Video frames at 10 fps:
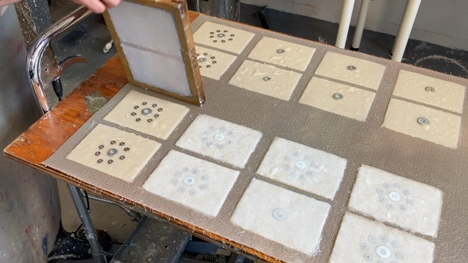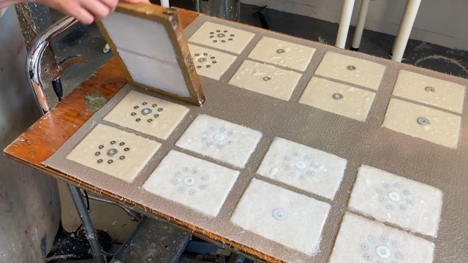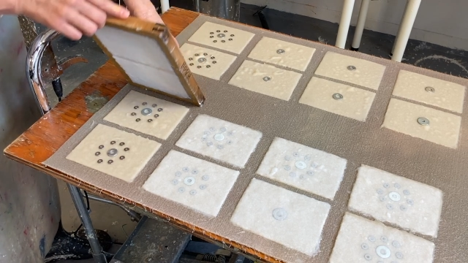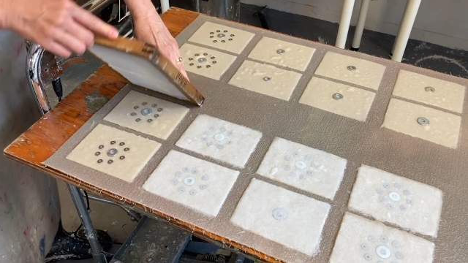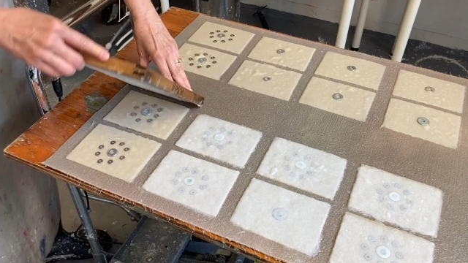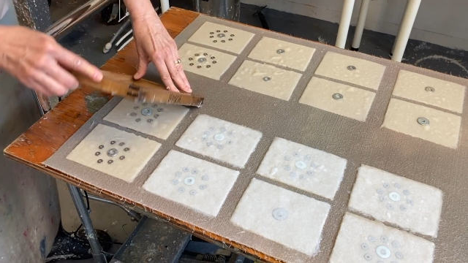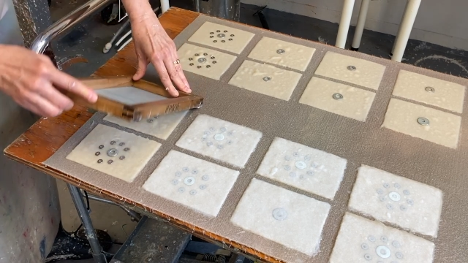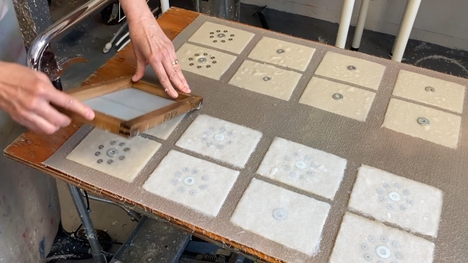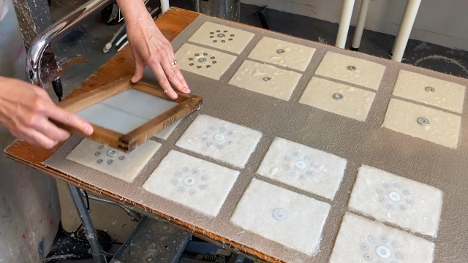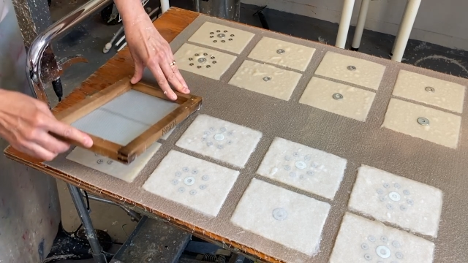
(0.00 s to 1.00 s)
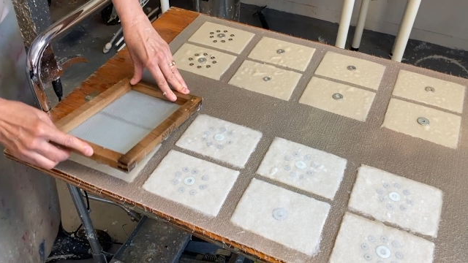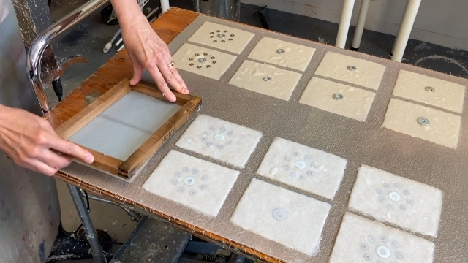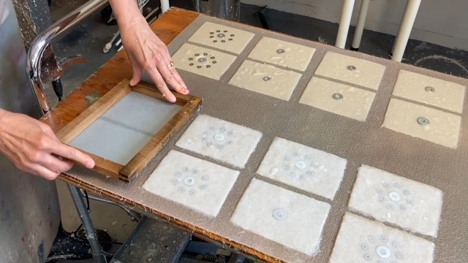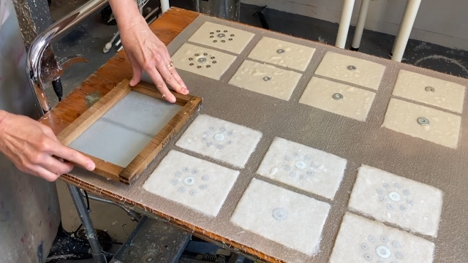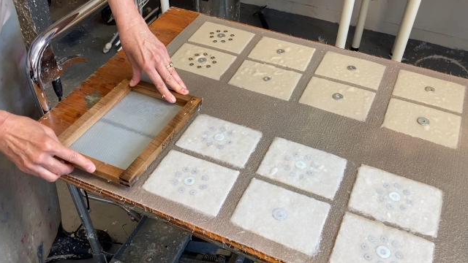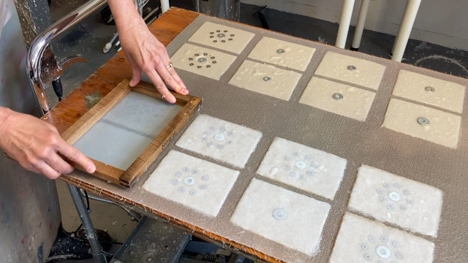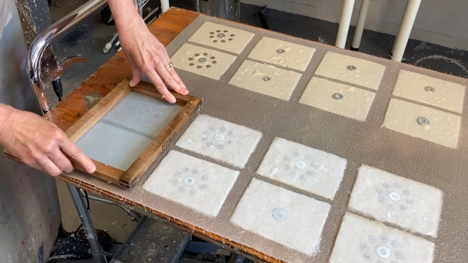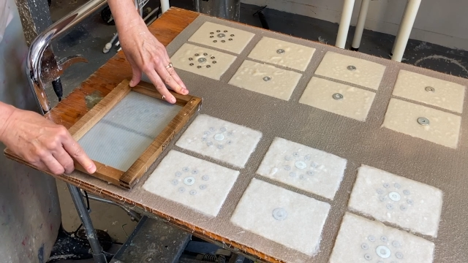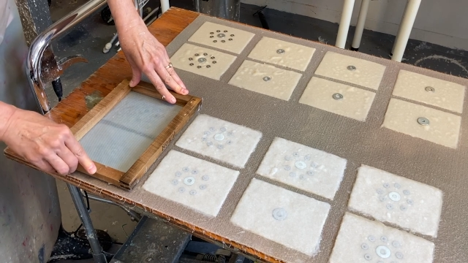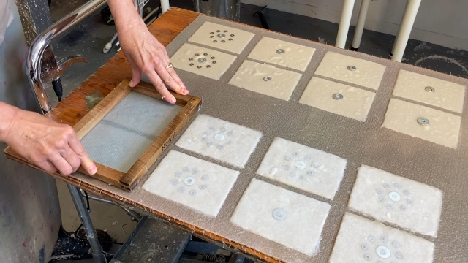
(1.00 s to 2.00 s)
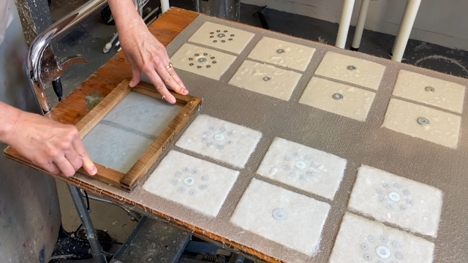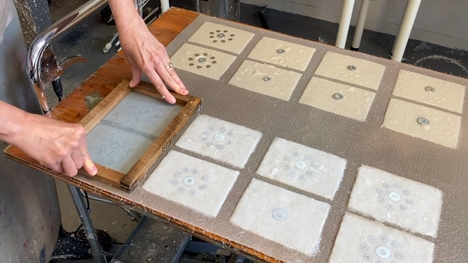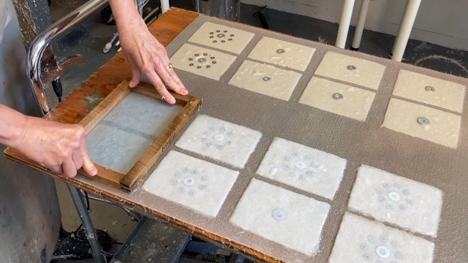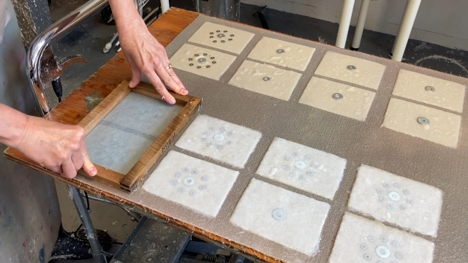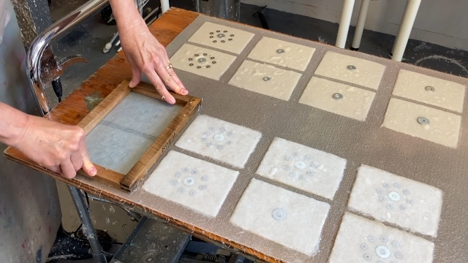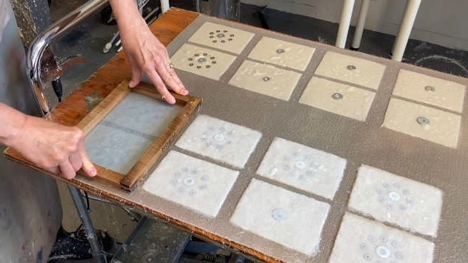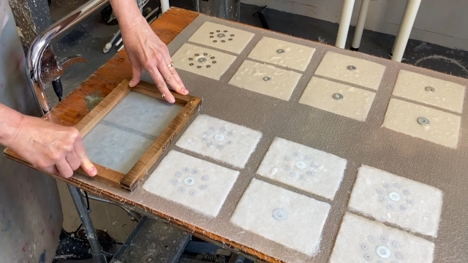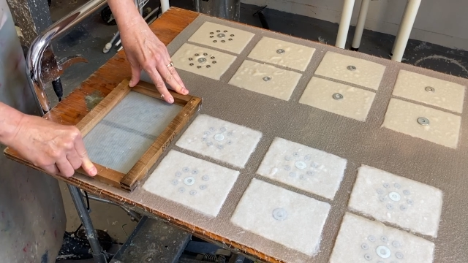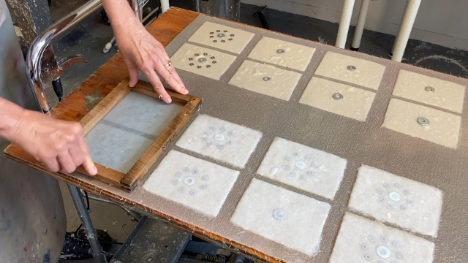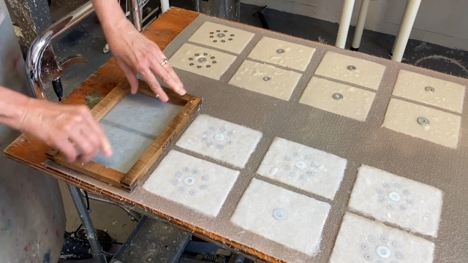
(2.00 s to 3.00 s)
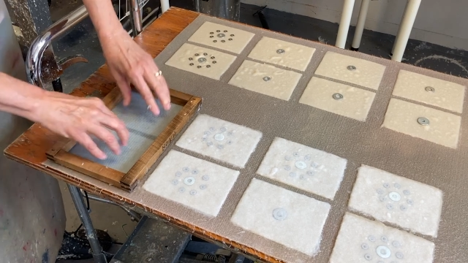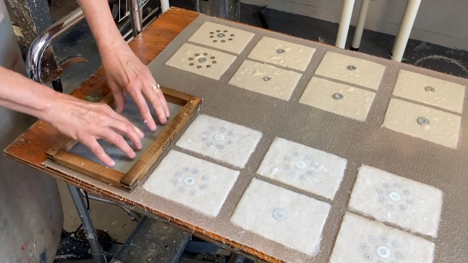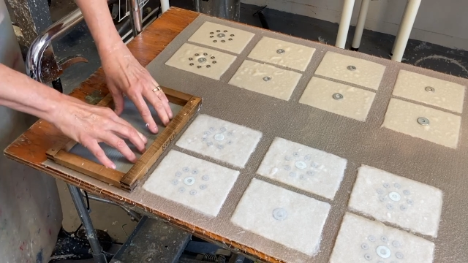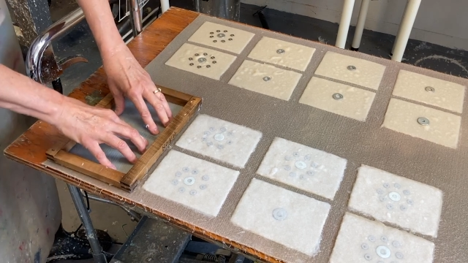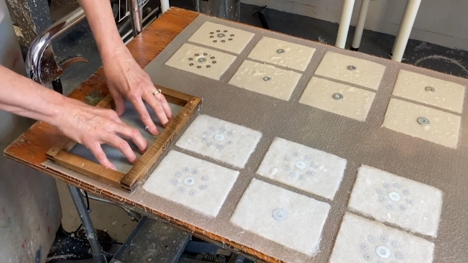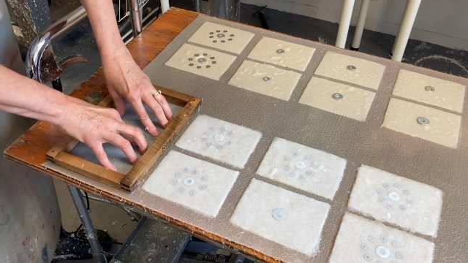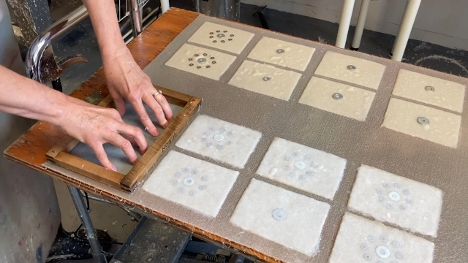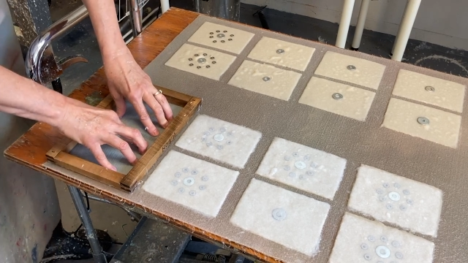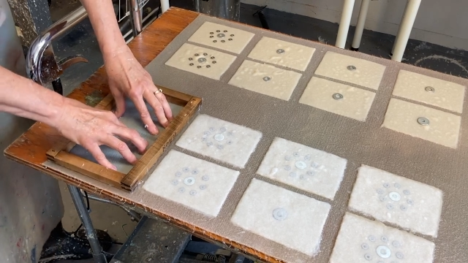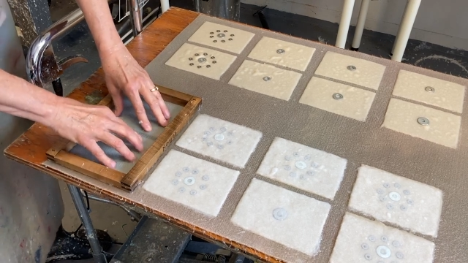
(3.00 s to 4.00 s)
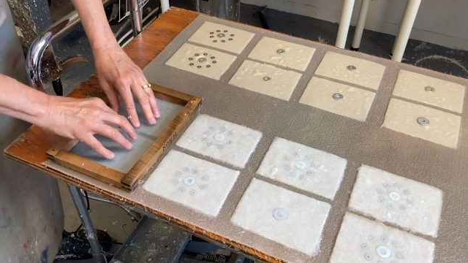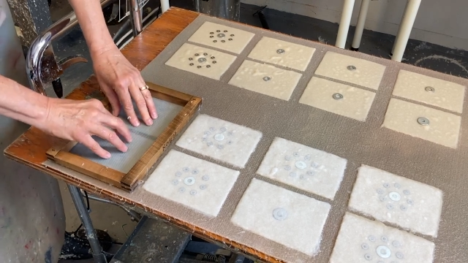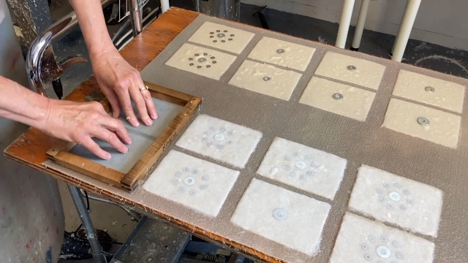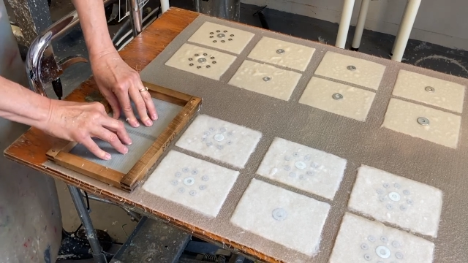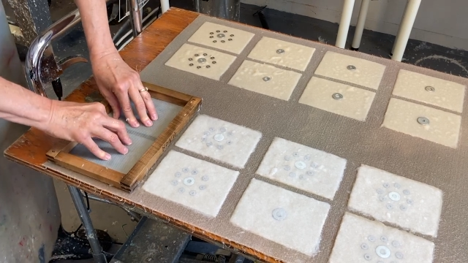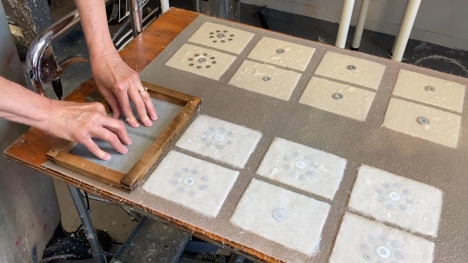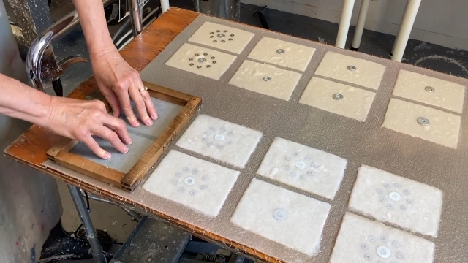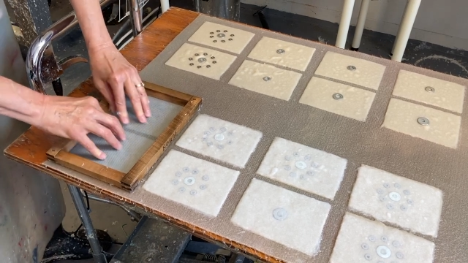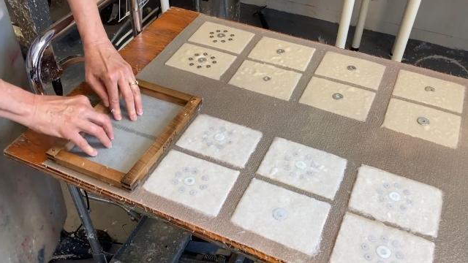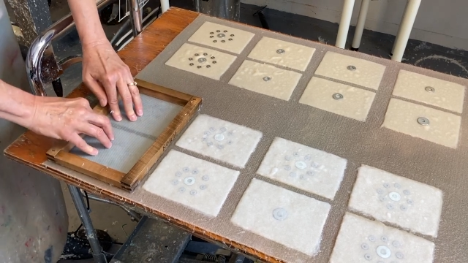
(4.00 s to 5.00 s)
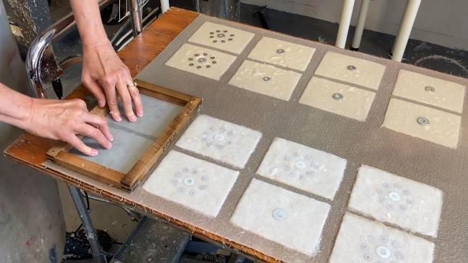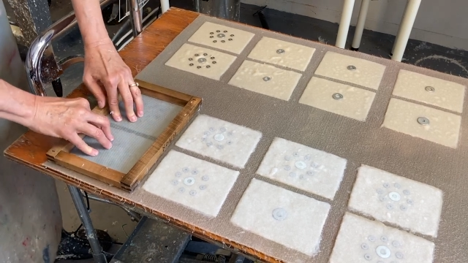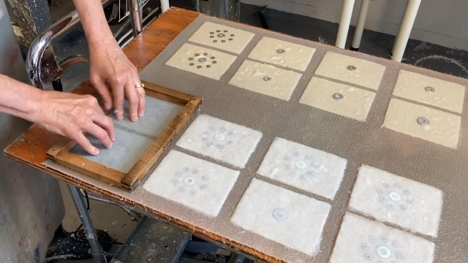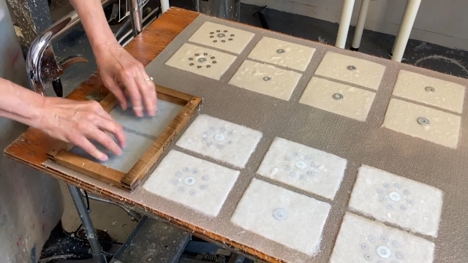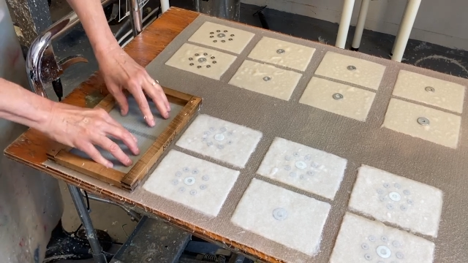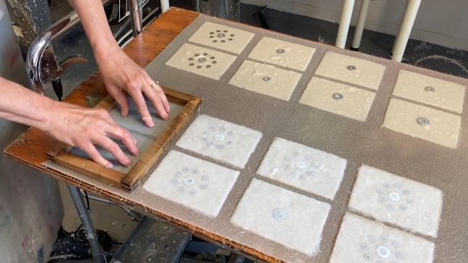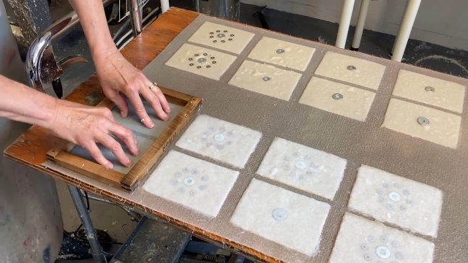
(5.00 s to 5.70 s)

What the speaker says: (no speaker visible)